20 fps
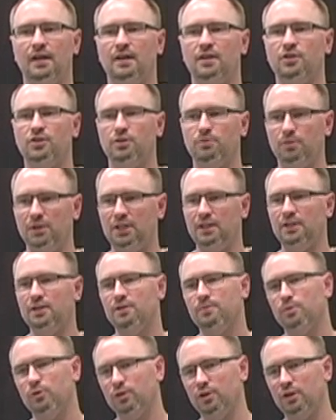to meet the
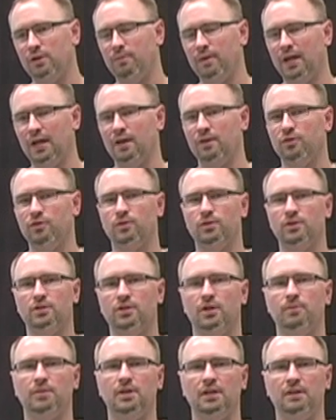inspiratory demand, so it's
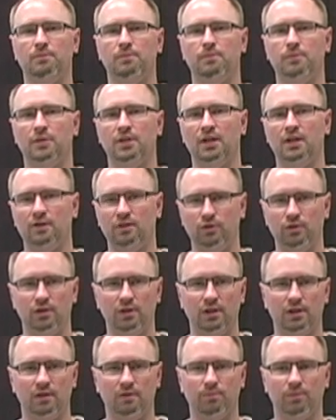not being
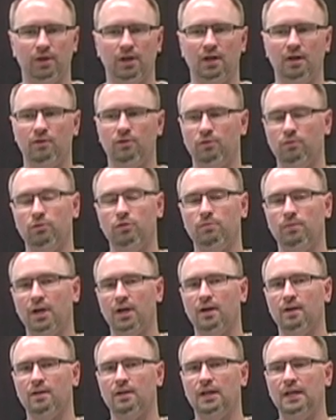diluted by the room
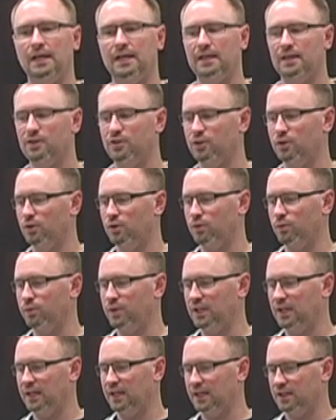air. So we
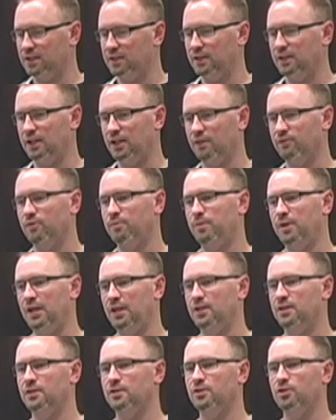can actually give a
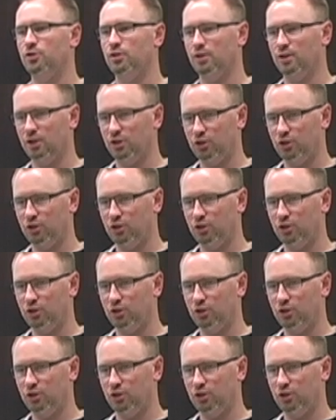patient a